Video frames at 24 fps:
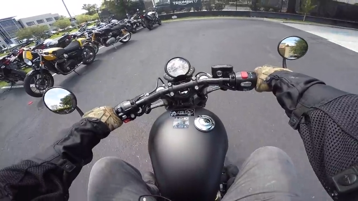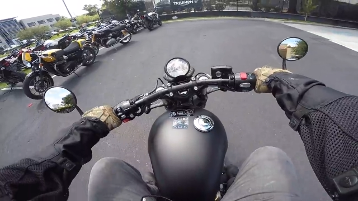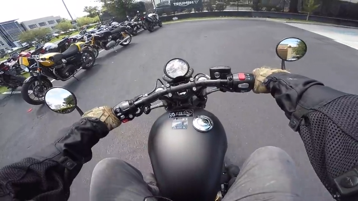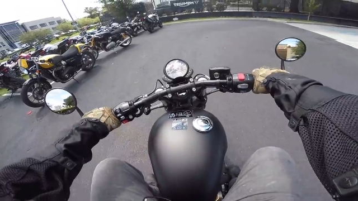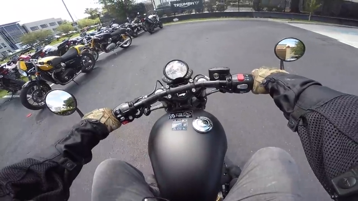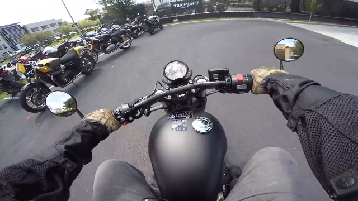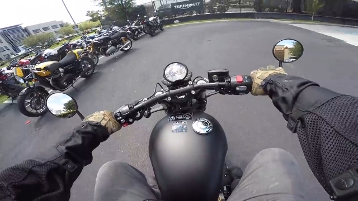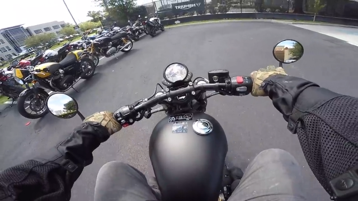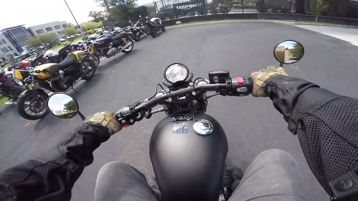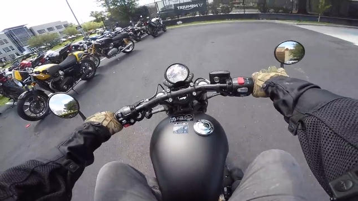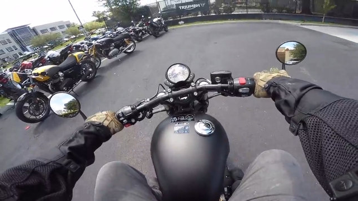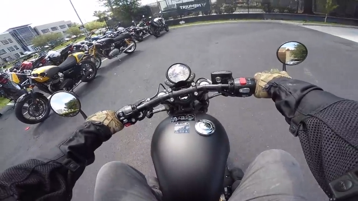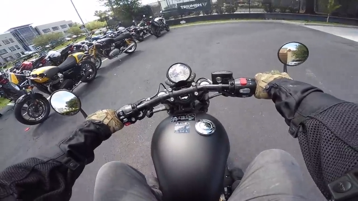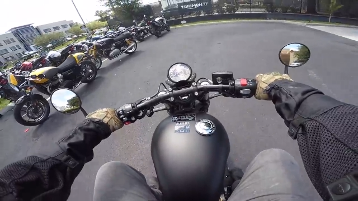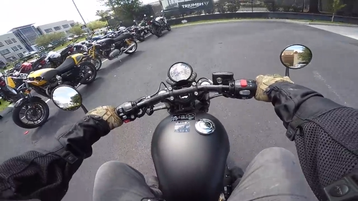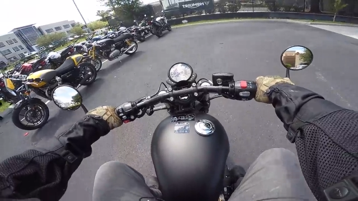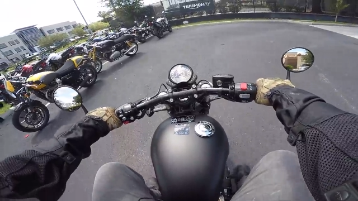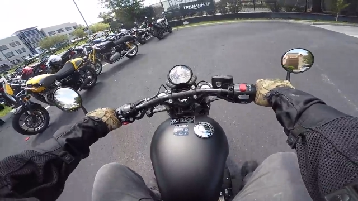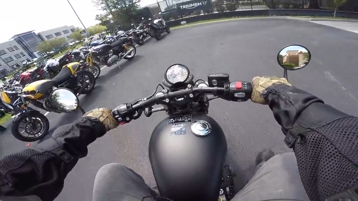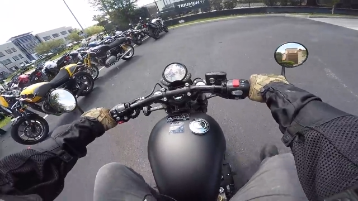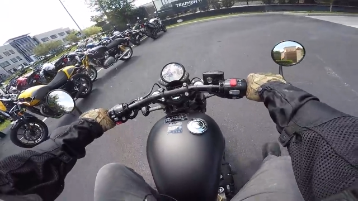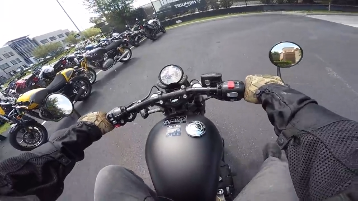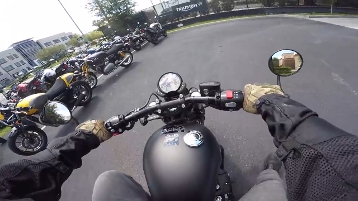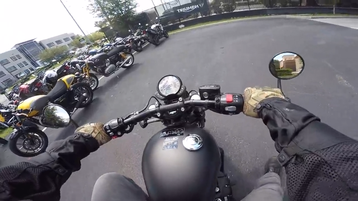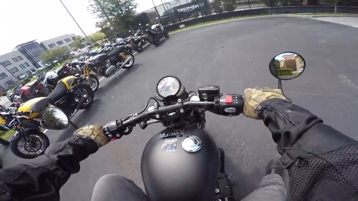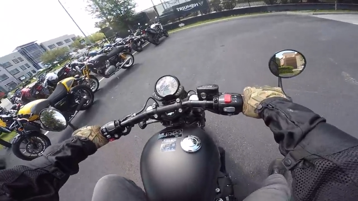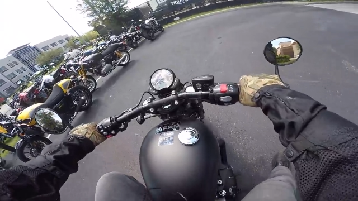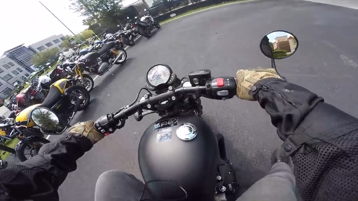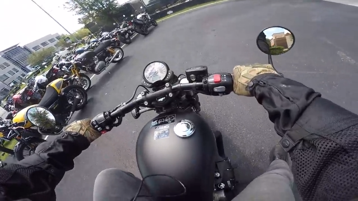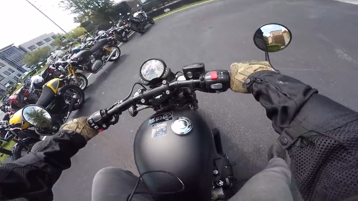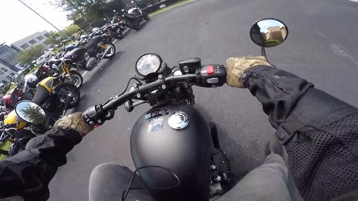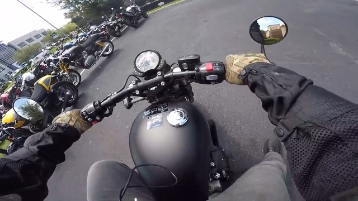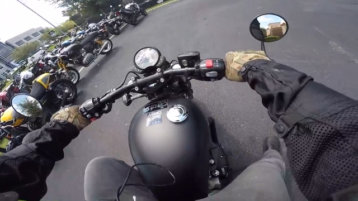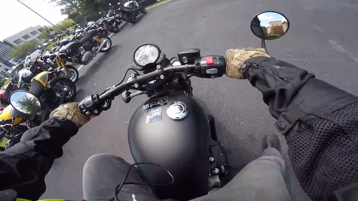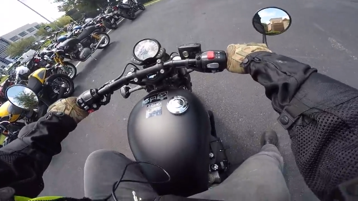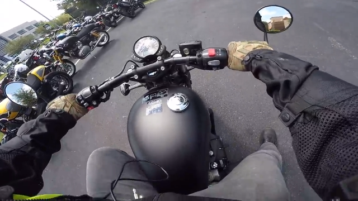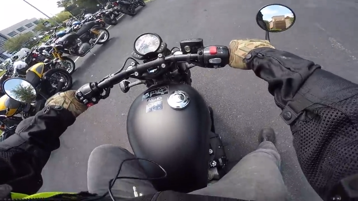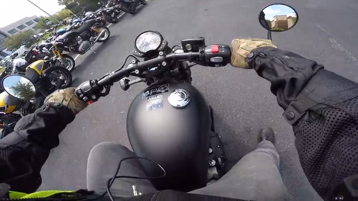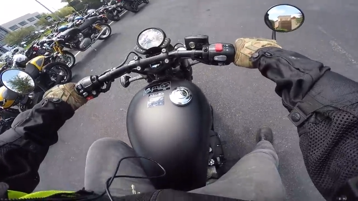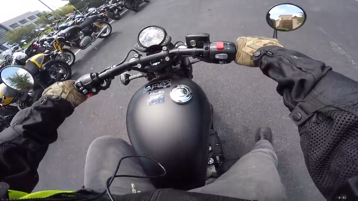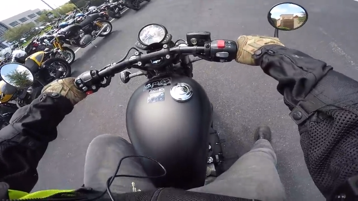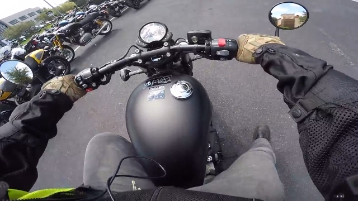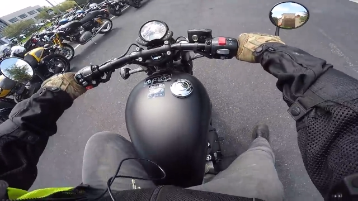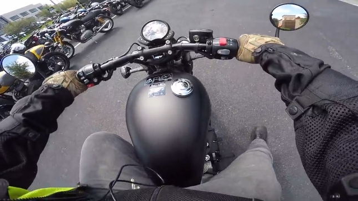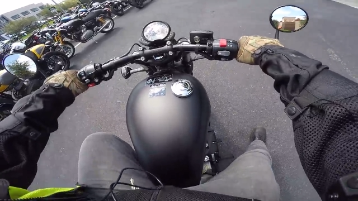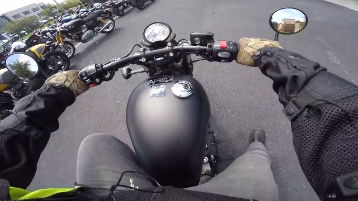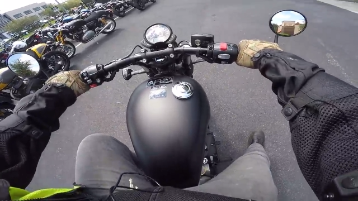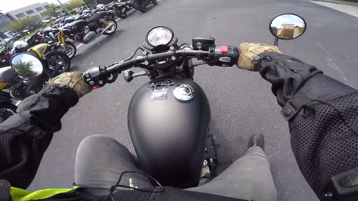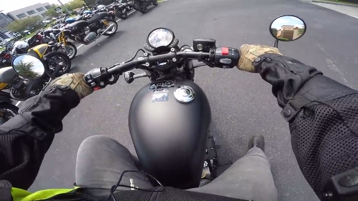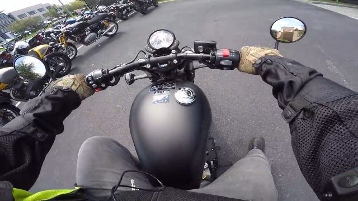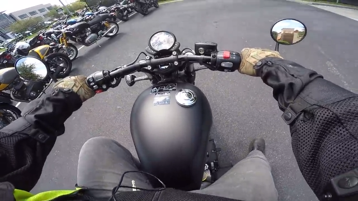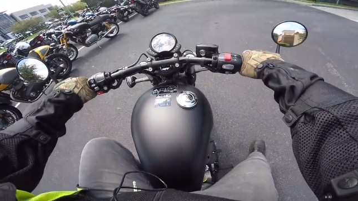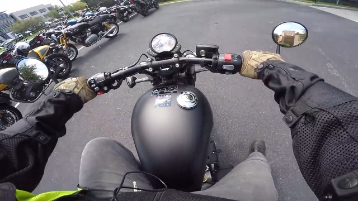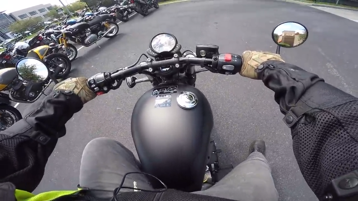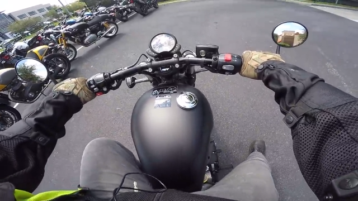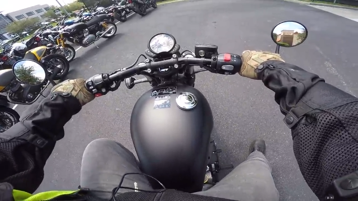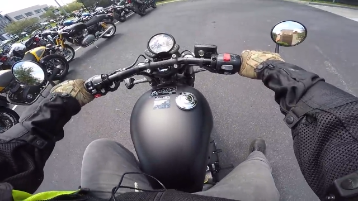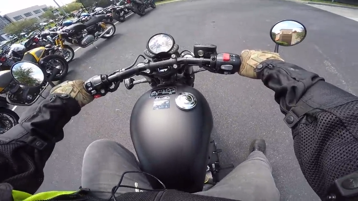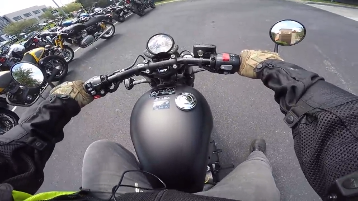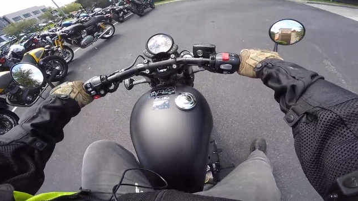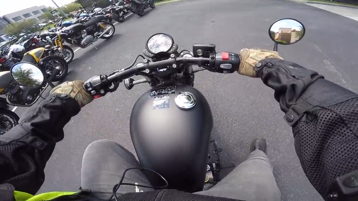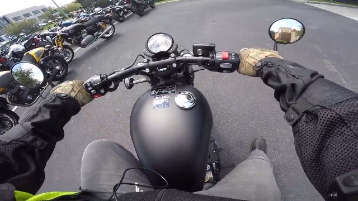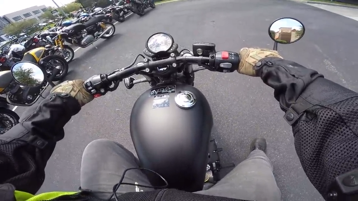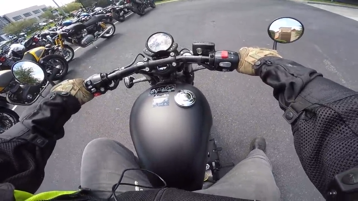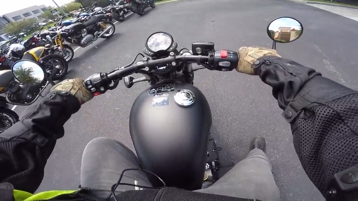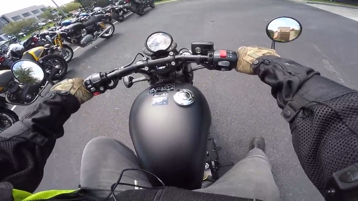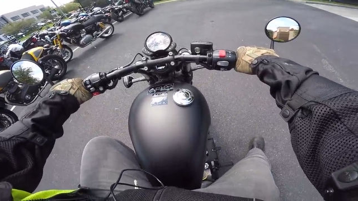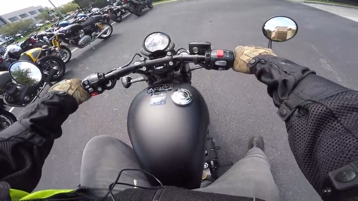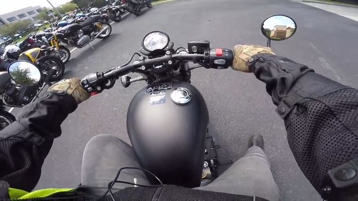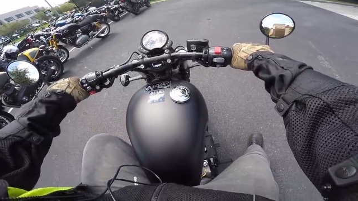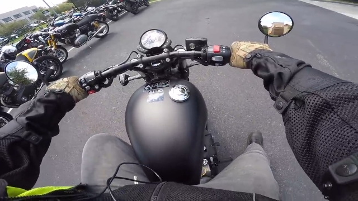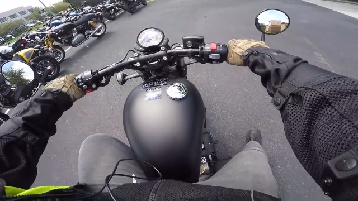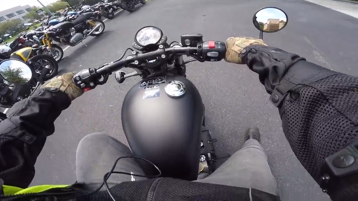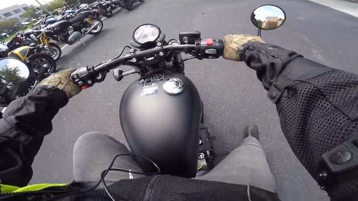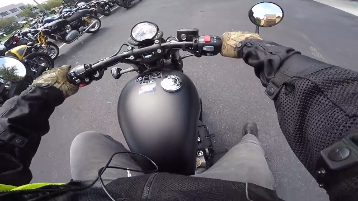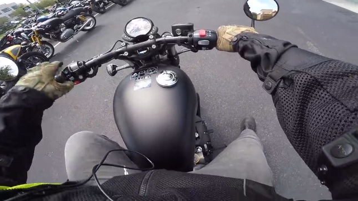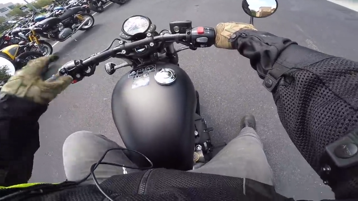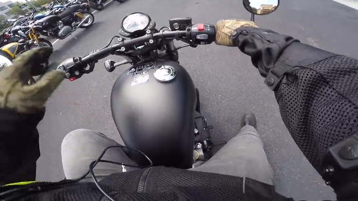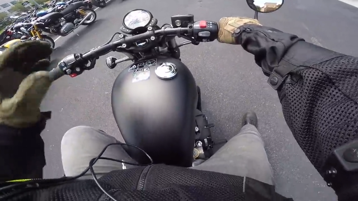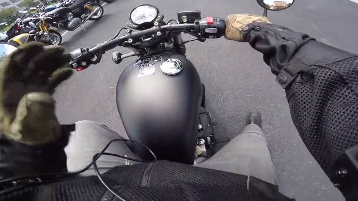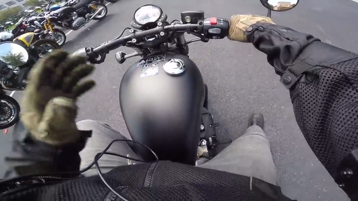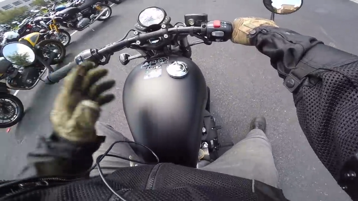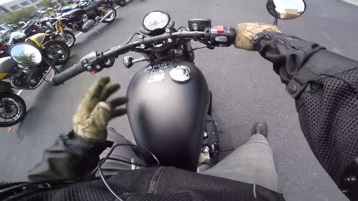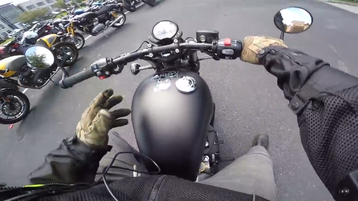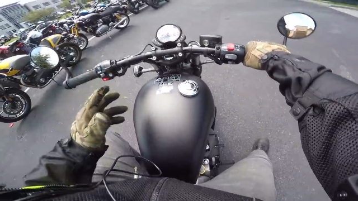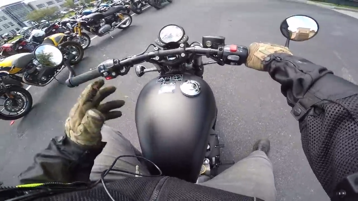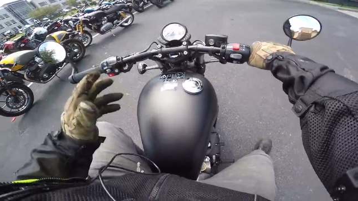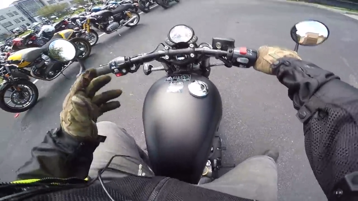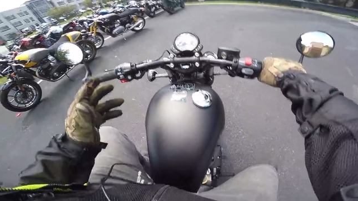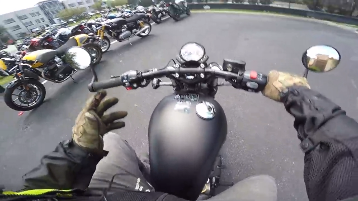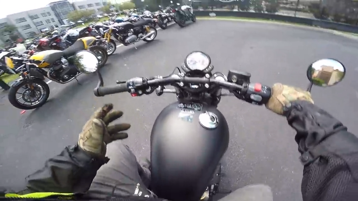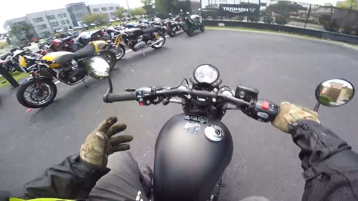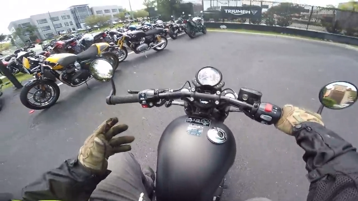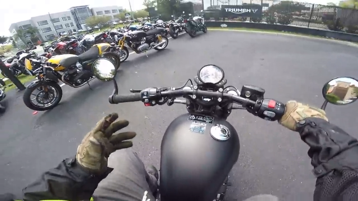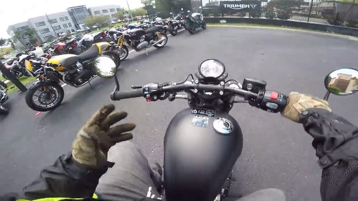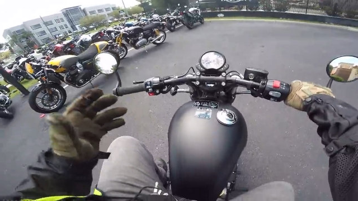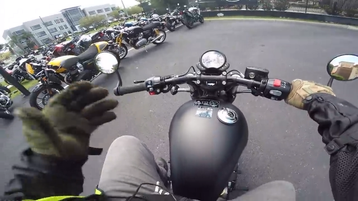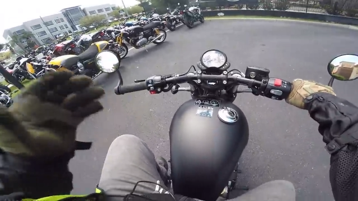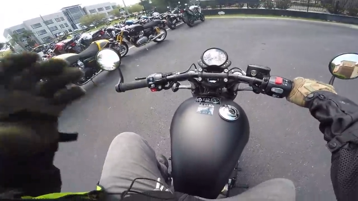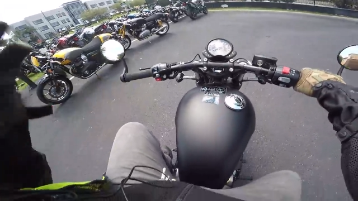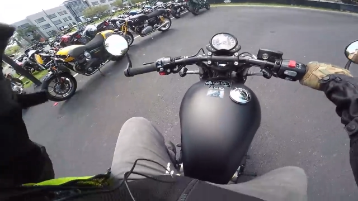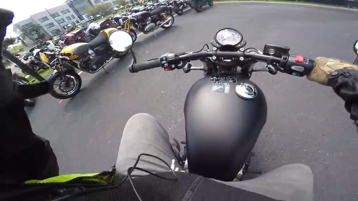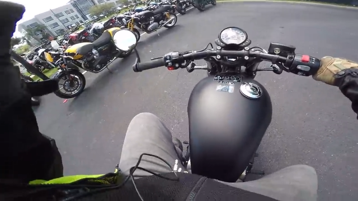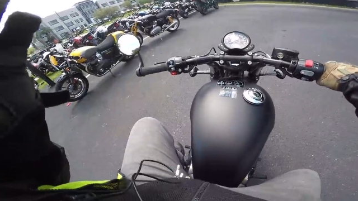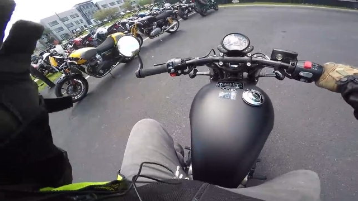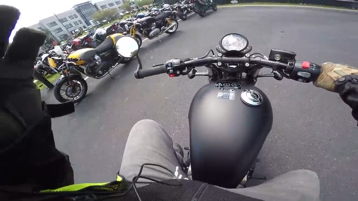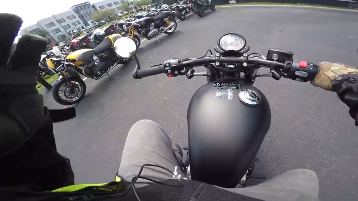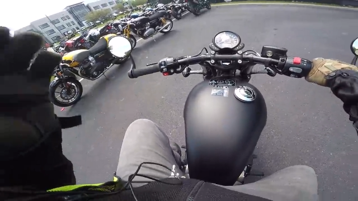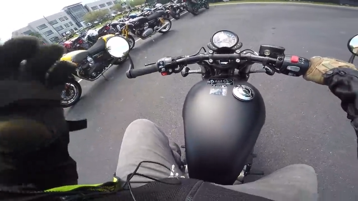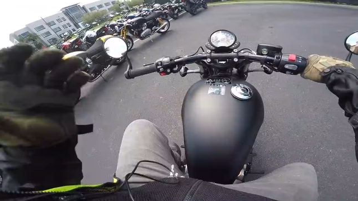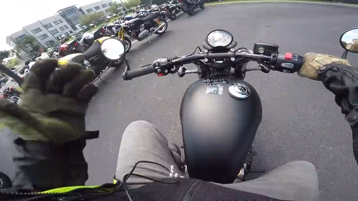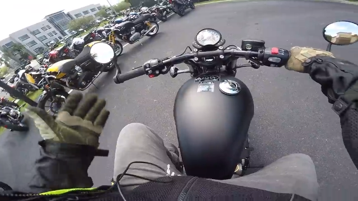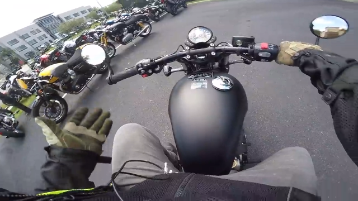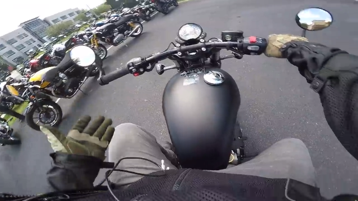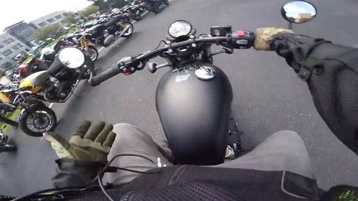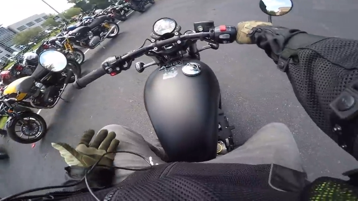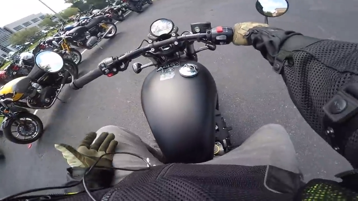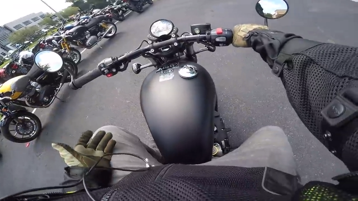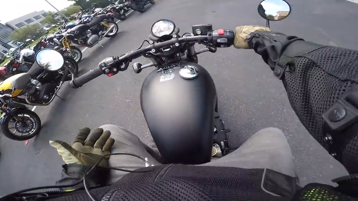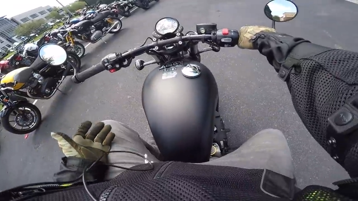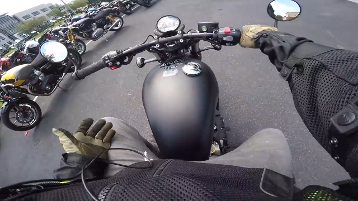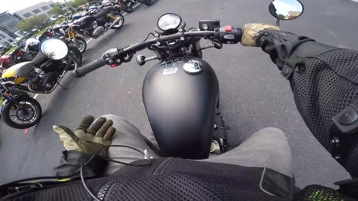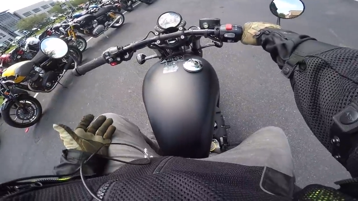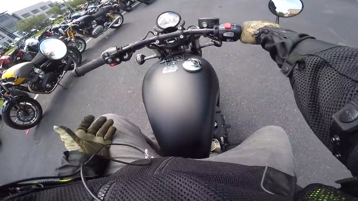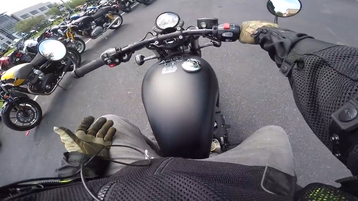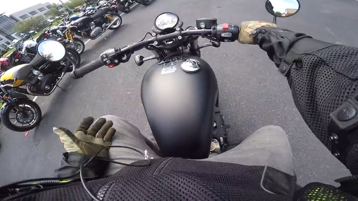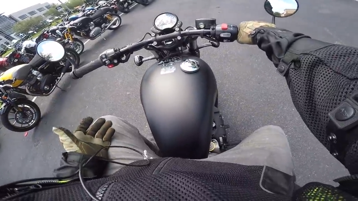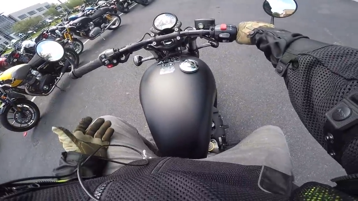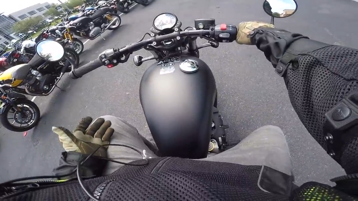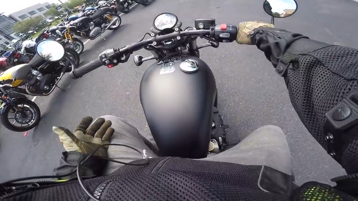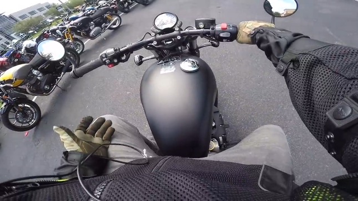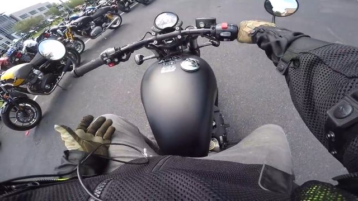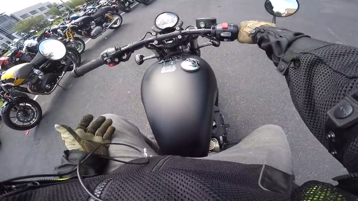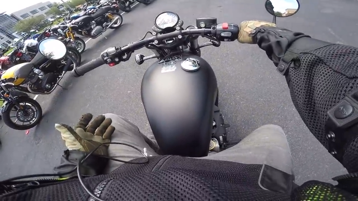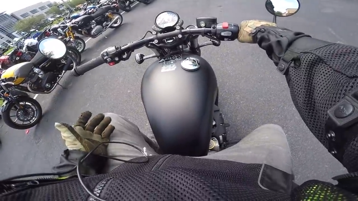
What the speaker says: No face is visible, so there are no lips to read.